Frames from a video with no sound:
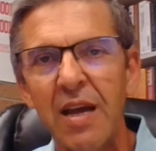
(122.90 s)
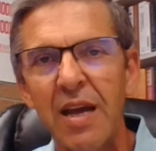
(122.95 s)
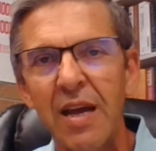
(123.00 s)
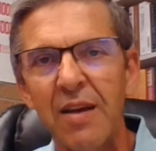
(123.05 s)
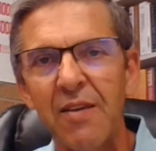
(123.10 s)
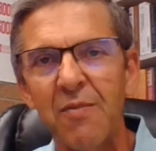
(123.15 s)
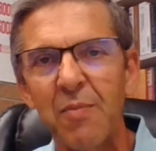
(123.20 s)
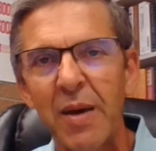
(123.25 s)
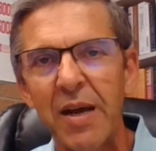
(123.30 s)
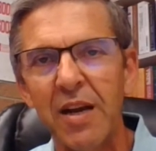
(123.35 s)

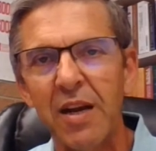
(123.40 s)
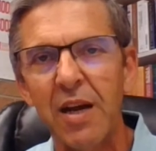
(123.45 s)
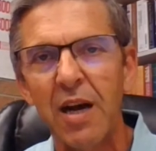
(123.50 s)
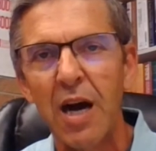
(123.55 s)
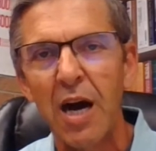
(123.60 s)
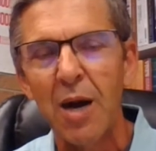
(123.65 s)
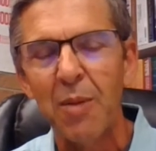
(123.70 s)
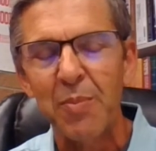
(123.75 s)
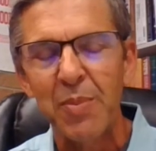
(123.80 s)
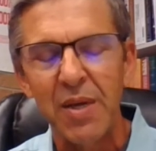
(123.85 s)
have made a
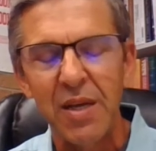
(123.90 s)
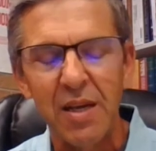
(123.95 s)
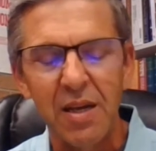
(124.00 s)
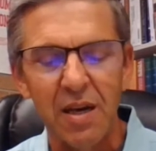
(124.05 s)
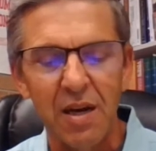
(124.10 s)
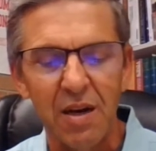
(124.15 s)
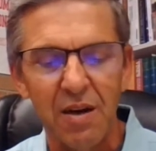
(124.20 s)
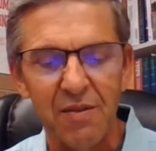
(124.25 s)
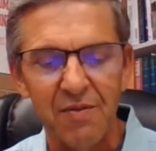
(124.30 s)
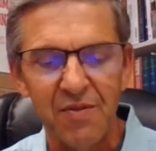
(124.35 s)
copy
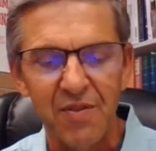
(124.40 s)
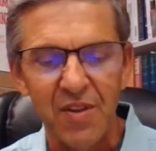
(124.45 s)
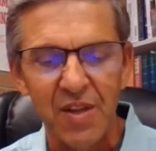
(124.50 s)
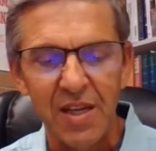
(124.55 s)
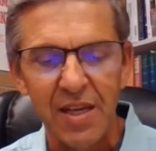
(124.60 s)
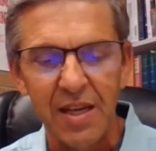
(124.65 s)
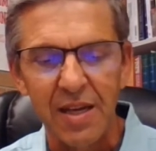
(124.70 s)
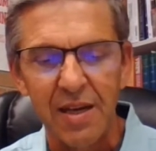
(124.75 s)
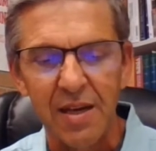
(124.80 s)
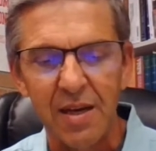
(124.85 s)
of
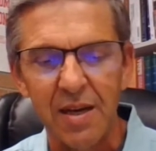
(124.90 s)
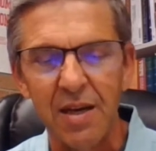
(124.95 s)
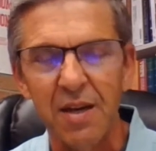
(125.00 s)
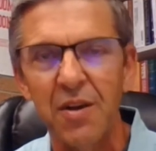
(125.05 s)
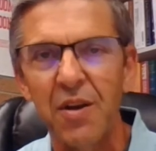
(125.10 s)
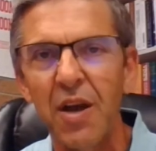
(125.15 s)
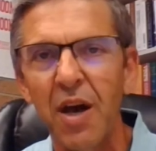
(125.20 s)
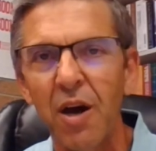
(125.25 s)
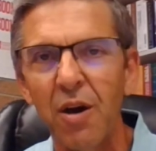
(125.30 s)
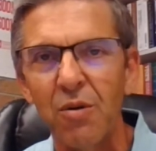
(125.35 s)
the
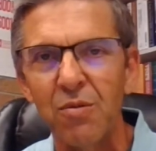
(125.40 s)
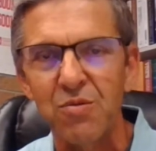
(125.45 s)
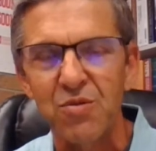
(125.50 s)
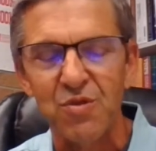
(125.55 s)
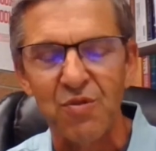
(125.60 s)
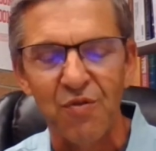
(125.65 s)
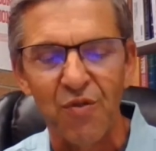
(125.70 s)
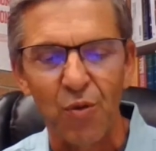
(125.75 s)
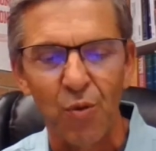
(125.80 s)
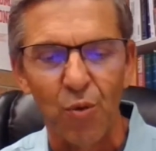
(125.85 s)
notes
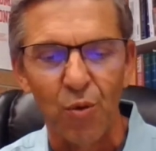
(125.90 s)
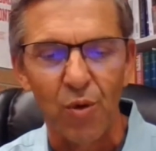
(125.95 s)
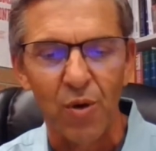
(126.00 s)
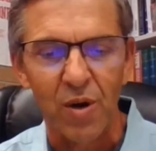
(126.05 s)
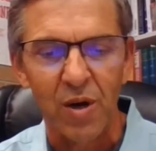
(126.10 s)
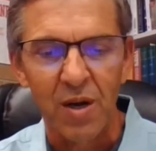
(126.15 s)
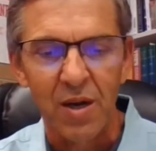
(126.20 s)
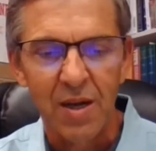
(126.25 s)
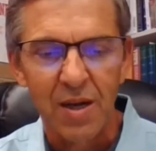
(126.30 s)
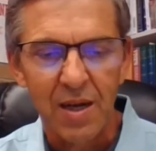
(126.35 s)

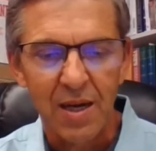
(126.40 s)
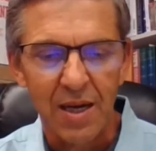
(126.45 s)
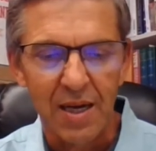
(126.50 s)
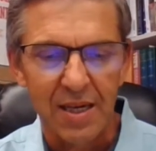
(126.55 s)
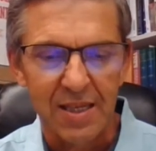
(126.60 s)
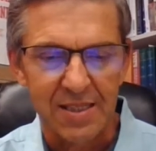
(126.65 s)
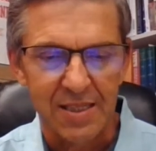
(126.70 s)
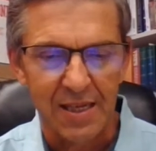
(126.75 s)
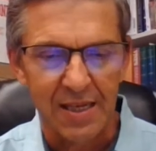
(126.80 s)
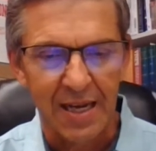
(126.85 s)
for
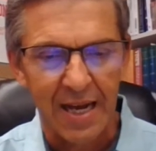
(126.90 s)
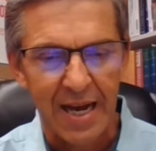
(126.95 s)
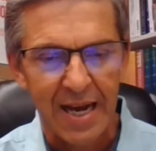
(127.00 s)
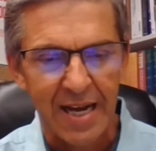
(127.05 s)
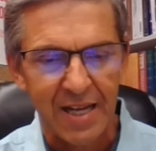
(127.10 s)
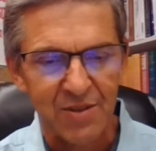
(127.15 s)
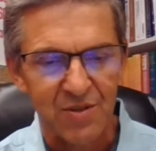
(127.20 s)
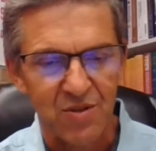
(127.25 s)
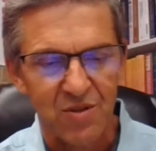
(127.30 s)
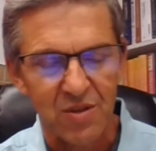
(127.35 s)

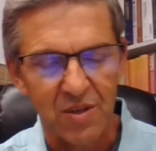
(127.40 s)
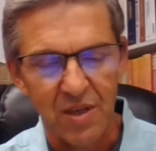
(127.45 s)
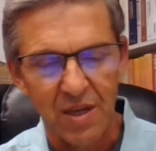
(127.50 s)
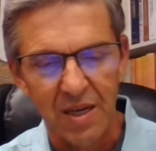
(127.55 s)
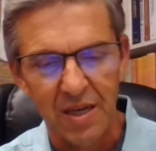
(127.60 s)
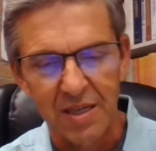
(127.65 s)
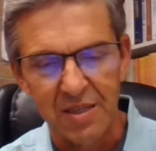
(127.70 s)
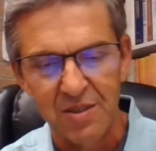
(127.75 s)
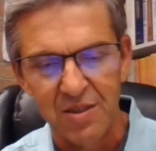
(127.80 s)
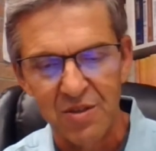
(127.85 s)
tonight's
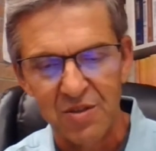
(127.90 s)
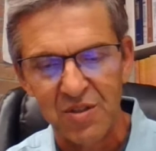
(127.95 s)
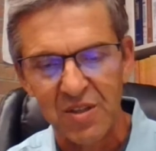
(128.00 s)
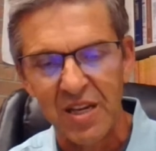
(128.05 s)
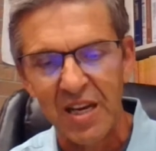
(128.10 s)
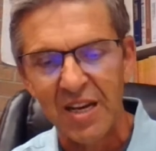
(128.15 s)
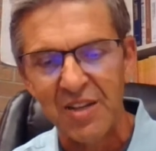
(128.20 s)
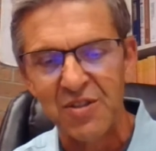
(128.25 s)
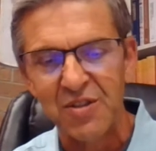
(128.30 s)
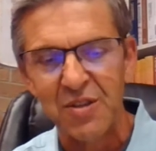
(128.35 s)

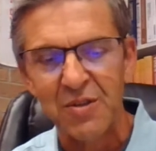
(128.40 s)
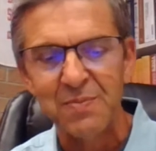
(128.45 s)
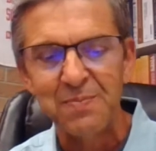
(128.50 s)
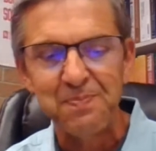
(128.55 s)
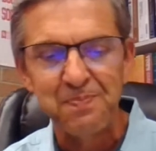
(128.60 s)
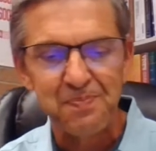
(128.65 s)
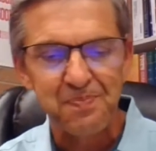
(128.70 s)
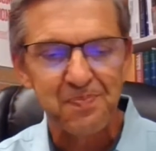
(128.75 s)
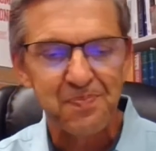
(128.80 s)
discussion.